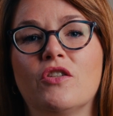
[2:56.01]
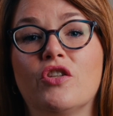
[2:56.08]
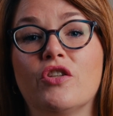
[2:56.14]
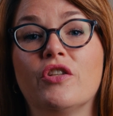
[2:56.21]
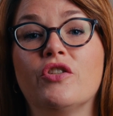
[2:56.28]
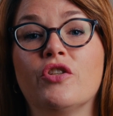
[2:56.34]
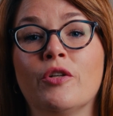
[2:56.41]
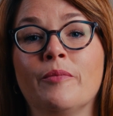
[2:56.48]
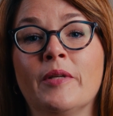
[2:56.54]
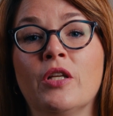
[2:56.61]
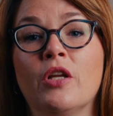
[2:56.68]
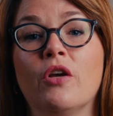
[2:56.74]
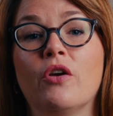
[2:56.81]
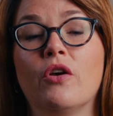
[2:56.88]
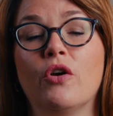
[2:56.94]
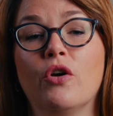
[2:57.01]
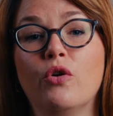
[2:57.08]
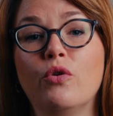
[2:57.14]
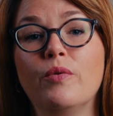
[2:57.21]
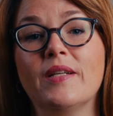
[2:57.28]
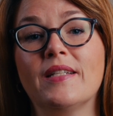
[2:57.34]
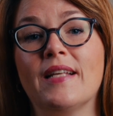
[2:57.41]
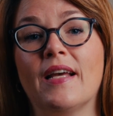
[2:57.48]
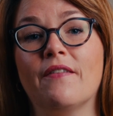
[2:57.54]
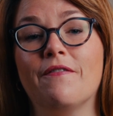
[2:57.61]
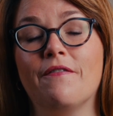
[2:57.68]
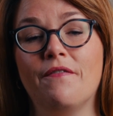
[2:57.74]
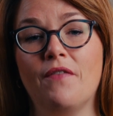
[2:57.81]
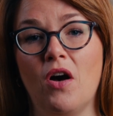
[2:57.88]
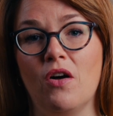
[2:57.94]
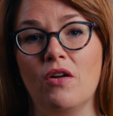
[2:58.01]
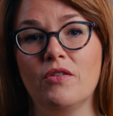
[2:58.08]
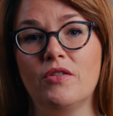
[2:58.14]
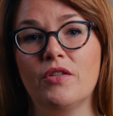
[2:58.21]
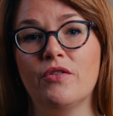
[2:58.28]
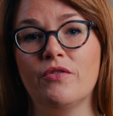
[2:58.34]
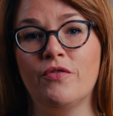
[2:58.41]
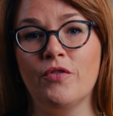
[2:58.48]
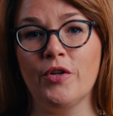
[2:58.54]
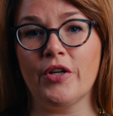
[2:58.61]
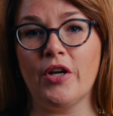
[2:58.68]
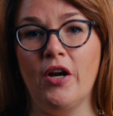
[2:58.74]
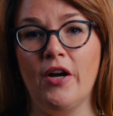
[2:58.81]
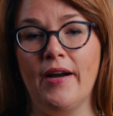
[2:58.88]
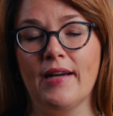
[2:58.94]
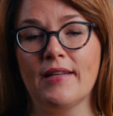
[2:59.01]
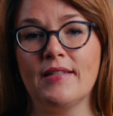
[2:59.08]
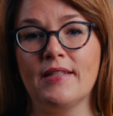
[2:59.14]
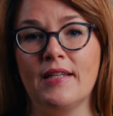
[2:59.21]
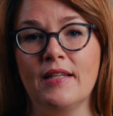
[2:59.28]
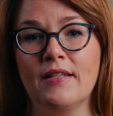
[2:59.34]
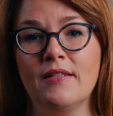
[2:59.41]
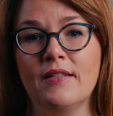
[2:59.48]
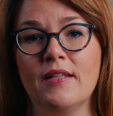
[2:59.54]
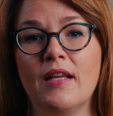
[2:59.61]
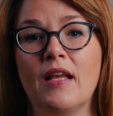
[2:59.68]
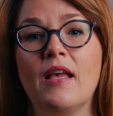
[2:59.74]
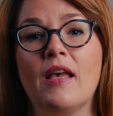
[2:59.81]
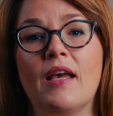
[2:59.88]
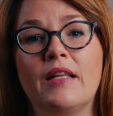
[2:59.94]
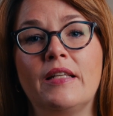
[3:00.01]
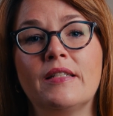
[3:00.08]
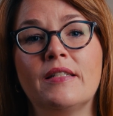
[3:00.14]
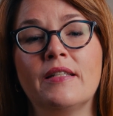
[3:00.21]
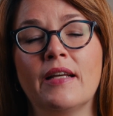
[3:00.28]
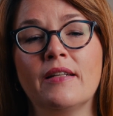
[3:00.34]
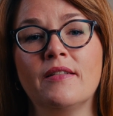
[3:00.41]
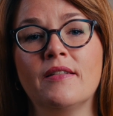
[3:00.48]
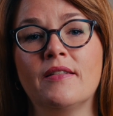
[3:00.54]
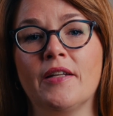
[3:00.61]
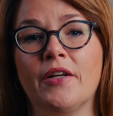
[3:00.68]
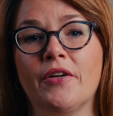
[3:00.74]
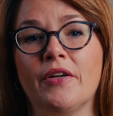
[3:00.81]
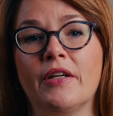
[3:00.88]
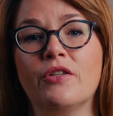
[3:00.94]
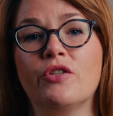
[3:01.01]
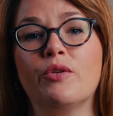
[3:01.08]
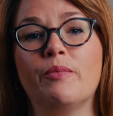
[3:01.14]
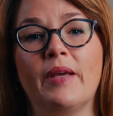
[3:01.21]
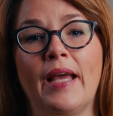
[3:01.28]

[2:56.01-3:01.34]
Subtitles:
To determine who is at fault for a car accident, it is necessary to be